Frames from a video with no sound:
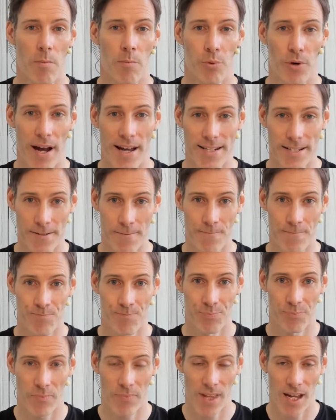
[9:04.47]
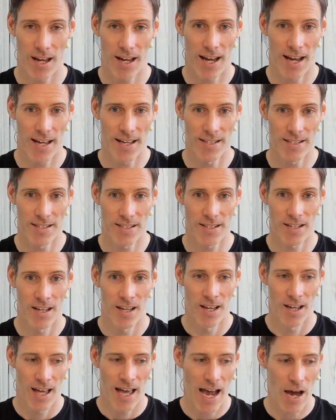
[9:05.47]
bread and
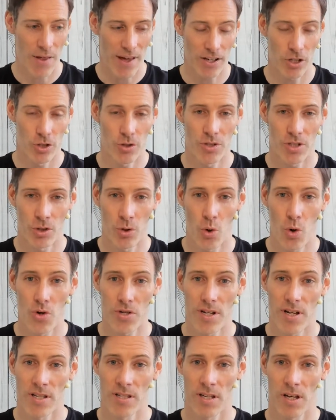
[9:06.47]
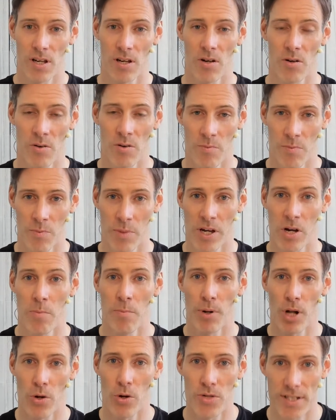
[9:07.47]
how that used to cause her to become
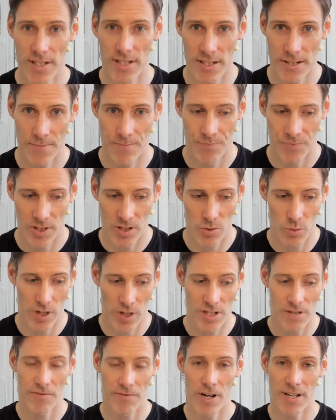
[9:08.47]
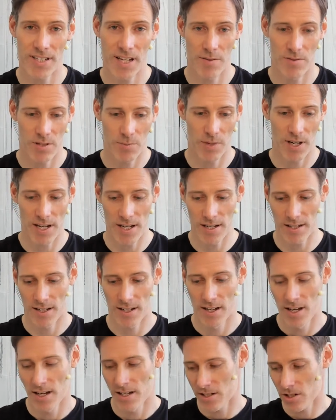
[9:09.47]
bloated. Because when she first came to me,
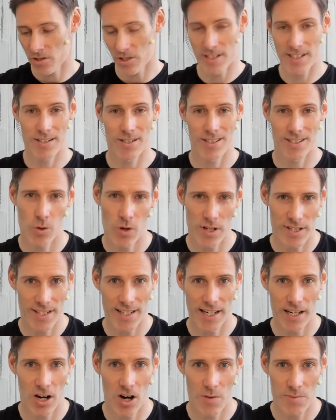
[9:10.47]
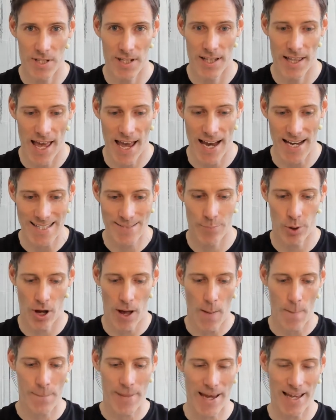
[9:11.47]
she's got quite skinny arms and legs, but
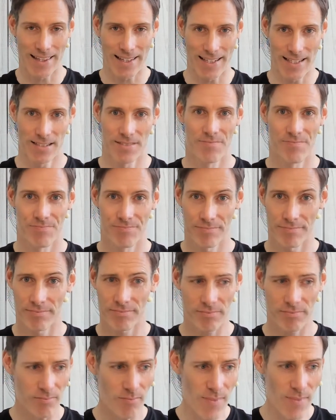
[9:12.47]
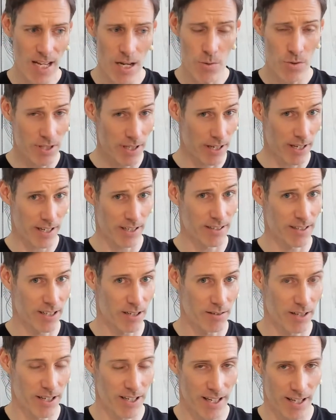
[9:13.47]
her belly, it was like
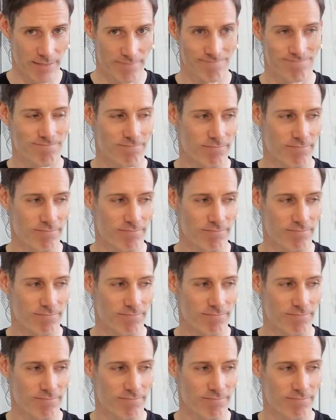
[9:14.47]
a